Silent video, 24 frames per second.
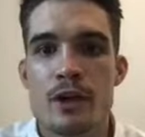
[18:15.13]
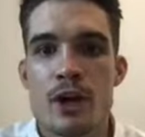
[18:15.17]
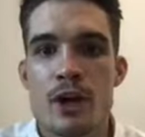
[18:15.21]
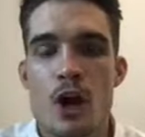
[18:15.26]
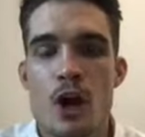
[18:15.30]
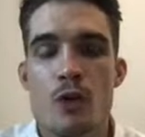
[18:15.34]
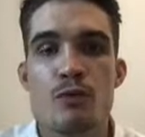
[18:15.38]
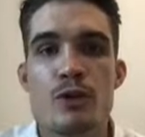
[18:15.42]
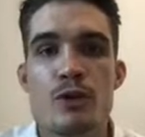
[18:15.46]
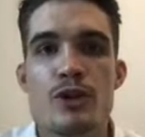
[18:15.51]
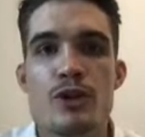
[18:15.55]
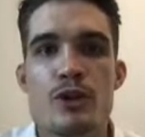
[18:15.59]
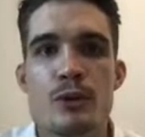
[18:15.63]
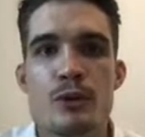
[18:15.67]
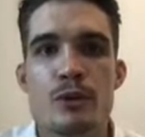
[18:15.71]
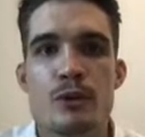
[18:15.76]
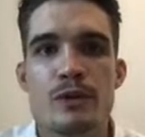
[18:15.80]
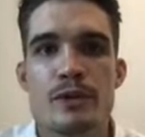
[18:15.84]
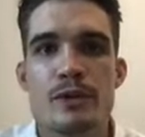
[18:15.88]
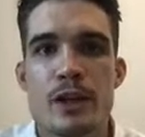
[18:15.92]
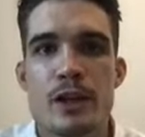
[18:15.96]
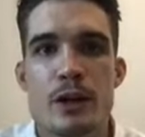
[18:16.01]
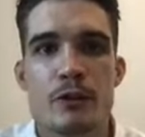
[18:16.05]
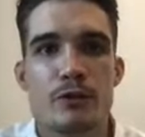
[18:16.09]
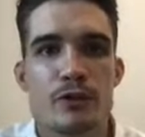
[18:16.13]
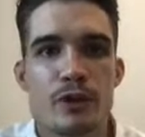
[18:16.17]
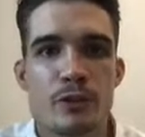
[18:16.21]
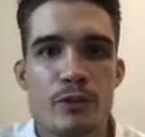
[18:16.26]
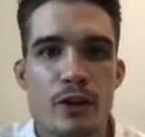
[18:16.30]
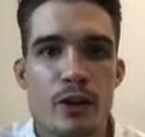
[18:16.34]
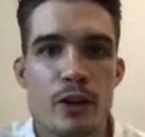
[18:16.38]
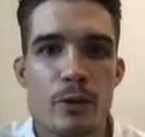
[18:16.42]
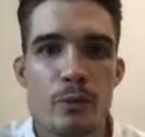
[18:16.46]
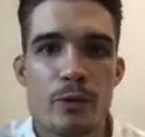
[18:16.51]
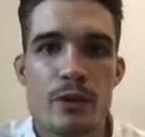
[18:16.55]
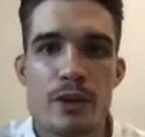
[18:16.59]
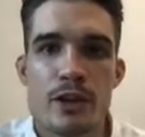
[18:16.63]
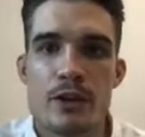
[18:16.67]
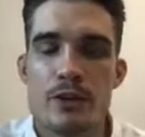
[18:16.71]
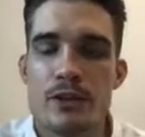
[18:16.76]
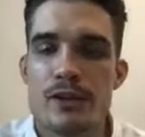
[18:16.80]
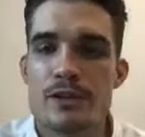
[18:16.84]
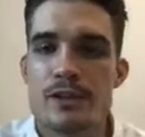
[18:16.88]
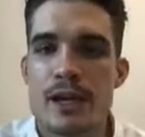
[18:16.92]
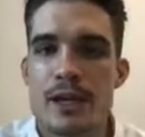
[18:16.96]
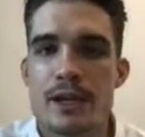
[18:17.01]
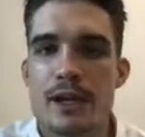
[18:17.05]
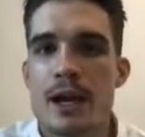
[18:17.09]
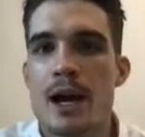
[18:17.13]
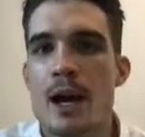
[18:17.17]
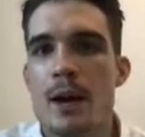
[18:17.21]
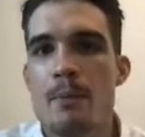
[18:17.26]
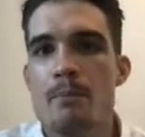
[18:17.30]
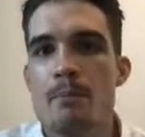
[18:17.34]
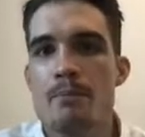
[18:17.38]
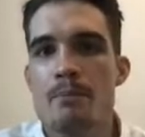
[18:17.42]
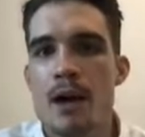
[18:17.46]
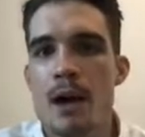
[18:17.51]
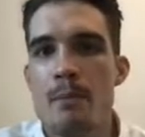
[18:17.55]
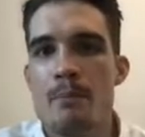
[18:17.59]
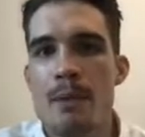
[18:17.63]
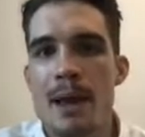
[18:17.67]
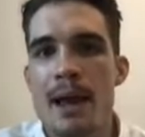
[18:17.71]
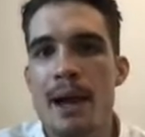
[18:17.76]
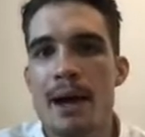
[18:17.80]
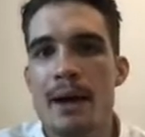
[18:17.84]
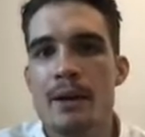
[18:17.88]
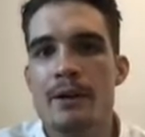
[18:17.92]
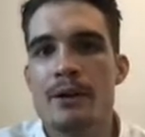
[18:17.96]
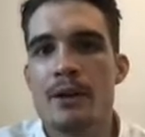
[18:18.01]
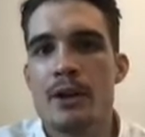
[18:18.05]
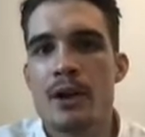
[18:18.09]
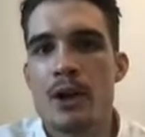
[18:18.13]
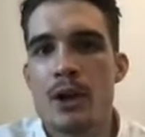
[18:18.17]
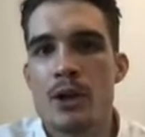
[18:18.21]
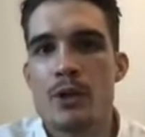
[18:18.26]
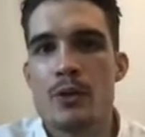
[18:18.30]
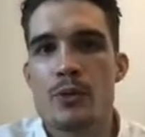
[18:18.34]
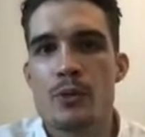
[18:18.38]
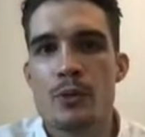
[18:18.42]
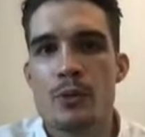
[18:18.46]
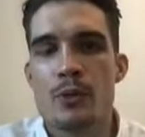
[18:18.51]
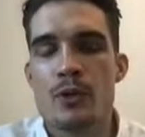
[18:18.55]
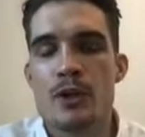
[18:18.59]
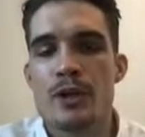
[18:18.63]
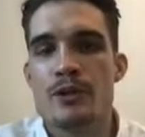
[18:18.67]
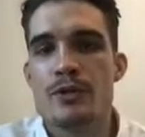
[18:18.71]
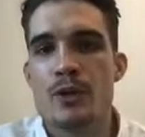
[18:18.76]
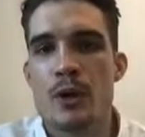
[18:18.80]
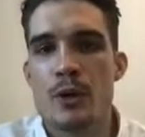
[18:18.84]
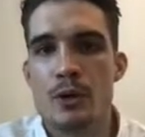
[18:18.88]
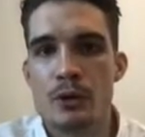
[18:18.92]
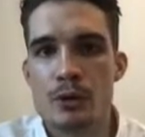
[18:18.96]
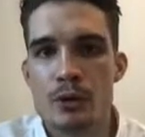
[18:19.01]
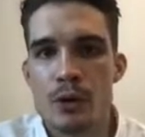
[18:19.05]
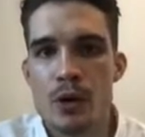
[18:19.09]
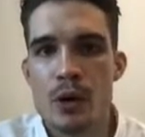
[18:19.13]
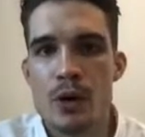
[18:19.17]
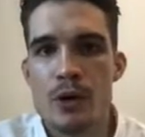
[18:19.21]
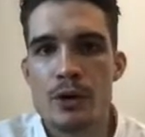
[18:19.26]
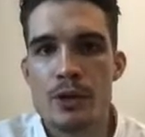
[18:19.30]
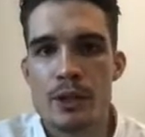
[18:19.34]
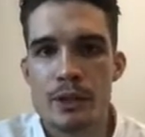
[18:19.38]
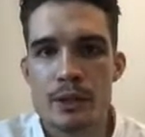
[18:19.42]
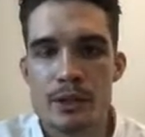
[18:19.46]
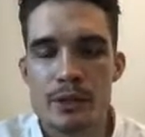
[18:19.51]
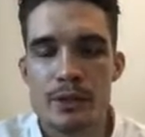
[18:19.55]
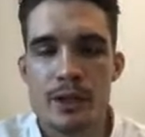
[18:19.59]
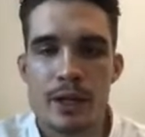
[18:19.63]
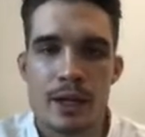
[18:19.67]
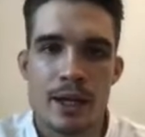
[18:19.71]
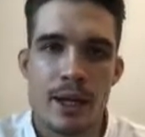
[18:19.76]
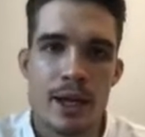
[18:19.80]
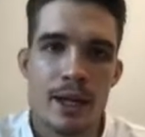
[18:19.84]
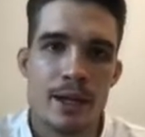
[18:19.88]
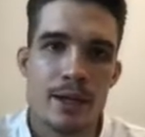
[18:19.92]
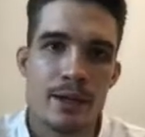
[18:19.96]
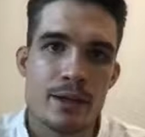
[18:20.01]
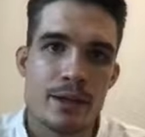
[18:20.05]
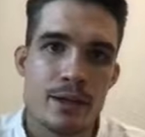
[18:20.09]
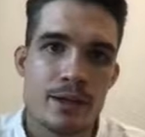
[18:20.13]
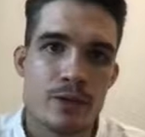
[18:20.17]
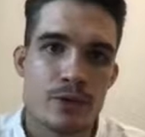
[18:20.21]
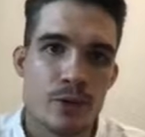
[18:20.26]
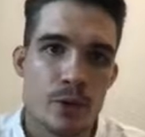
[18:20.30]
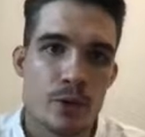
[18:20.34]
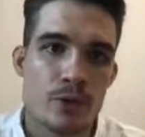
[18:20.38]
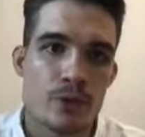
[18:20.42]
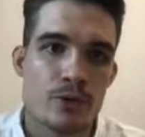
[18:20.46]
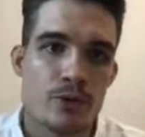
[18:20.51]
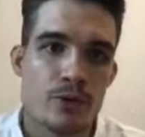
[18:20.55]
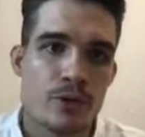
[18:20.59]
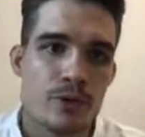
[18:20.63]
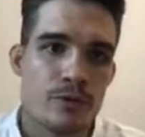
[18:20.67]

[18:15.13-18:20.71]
original and self-developed theories that come about through his own learning and his own